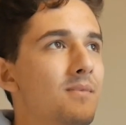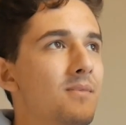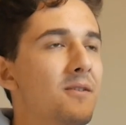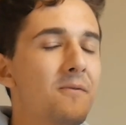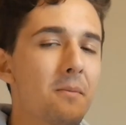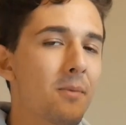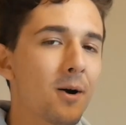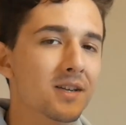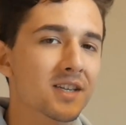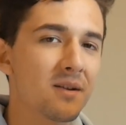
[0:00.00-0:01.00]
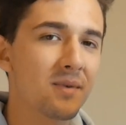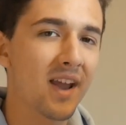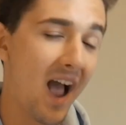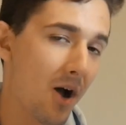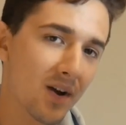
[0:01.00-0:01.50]
the fun part is going to be
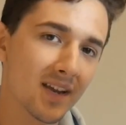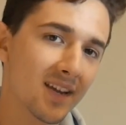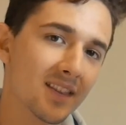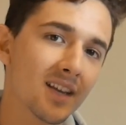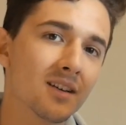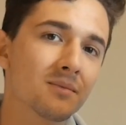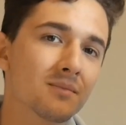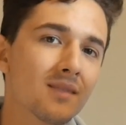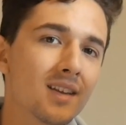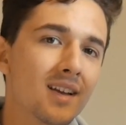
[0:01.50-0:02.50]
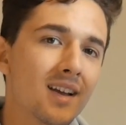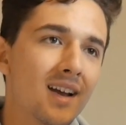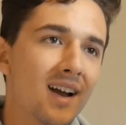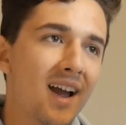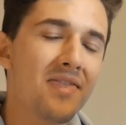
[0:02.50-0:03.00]
how I get there.
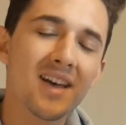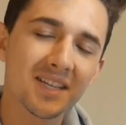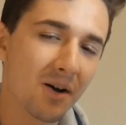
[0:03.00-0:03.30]
And that's